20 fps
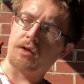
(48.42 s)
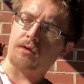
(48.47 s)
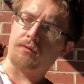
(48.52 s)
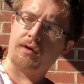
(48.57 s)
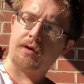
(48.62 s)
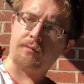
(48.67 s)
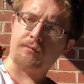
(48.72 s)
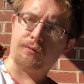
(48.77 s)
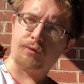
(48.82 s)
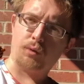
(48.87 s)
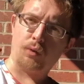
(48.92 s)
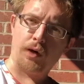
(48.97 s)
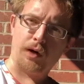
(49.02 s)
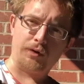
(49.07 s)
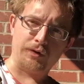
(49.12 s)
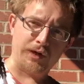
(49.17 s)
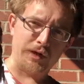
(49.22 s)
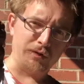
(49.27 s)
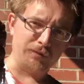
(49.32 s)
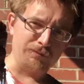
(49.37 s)
I've had him for a
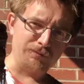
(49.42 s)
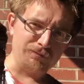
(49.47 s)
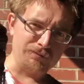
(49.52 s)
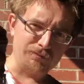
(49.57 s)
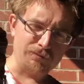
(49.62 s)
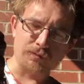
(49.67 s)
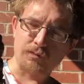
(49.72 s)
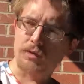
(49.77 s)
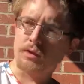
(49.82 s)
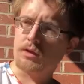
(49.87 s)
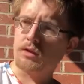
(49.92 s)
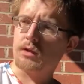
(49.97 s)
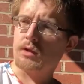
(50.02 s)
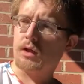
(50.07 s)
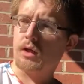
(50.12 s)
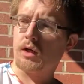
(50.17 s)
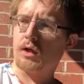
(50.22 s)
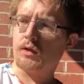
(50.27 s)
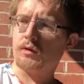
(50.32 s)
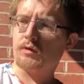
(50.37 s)
while
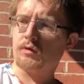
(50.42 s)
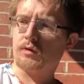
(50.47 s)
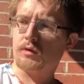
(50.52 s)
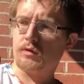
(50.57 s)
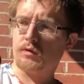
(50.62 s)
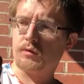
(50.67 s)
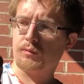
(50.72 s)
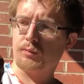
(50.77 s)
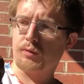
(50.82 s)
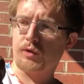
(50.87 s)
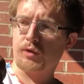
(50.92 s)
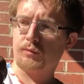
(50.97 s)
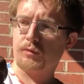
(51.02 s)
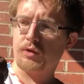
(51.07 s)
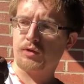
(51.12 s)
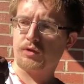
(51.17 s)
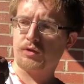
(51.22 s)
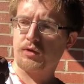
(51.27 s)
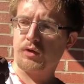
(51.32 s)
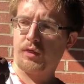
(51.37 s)
now, since pretty
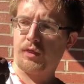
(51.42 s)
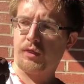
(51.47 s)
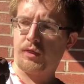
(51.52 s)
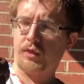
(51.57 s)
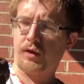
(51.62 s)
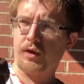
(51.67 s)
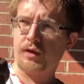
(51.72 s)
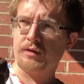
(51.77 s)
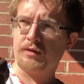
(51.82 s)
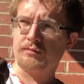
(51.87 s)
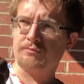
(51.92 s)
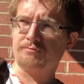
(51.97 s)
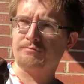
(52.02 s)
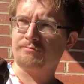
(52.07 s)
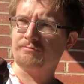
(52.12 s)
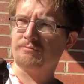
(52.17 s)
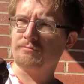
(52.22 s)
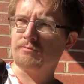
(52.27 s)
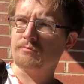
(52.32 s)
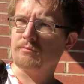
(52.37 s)
much a
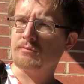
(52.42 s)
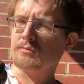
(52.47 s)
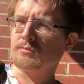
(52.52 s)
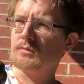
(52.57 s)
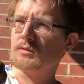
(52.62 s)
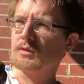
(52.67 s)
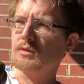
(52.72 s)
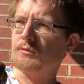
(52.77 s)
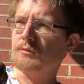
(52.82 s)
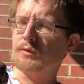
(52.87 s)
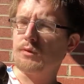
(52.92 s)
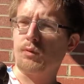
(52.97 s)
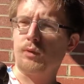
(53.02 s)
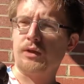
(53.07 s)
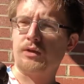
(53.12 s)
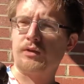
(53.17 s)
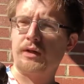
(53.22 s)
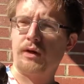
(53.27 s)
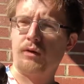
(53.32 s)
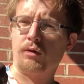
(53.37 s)
few
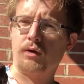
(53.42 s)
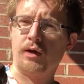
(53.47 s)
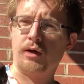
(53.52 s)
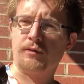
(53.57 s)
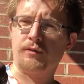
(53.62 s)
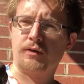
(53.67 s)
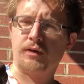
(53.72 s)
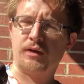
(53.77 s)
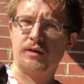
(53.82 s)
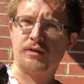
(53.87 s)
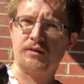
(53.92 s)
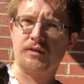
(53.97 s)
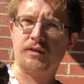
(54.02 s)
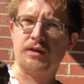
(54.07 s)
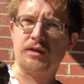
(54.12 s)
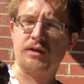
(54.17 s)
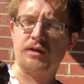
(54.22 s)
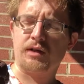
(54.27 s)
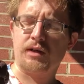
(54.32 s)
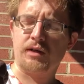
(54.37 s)
weeks now, I forgot, because I
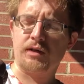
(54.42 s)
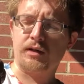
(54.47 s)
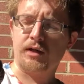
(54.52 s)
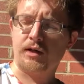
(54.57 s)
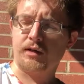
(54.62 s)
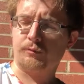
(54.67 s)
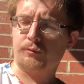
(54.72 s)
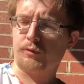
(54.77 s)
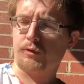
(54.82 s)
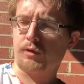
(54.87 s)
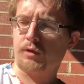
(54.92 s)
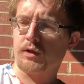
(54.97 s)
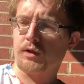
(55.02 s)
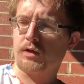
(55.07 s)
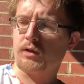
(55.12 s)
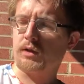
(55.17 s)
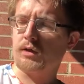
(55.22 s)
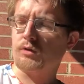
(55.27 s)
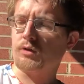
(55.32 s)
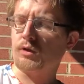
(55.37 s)
think I had him for like
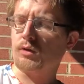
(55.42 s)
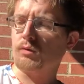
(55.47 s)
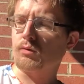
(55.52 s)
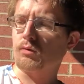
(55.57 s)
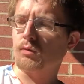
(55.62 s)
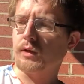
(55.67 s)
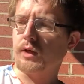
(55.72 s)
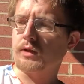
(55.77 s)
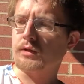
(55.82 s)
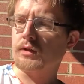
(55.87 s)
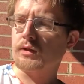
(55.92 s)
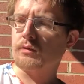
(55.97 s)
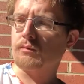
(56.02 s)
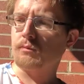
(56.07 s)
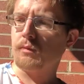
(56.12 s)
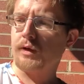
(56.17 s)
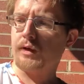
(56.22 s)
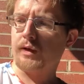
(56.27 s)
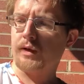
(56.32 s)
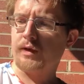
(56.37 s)
a day or two when I did
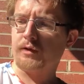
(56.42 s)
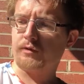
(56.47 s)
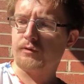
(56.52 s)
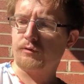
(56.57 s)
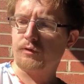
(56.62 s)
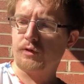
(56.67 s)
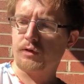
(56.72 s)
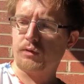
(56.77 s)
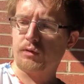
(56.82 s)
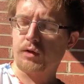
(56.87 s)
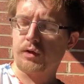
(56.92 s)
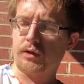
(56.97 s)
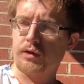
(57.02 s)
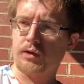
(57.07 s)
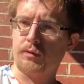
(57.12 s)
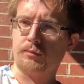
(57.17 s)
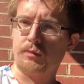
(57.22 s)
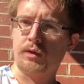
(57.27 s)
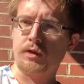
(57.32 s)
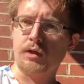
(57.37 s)
my last video on
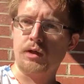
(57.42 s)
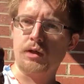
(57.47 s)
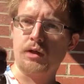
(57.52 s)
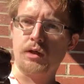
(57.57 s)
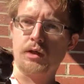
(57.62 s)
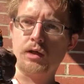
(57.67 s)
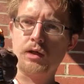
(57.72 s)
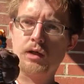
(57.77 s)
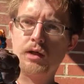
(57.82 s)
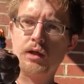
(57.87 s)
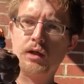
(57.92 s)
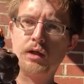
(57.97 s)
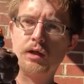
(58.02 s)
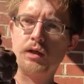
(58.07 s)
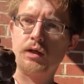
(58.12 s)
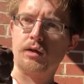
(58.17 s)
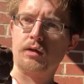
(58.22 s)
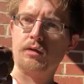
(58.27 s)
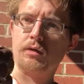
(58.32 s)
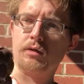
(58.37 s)
him,
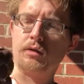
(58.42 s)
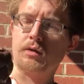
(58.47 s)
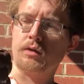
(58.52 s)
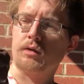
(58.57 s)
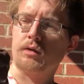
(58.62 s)
and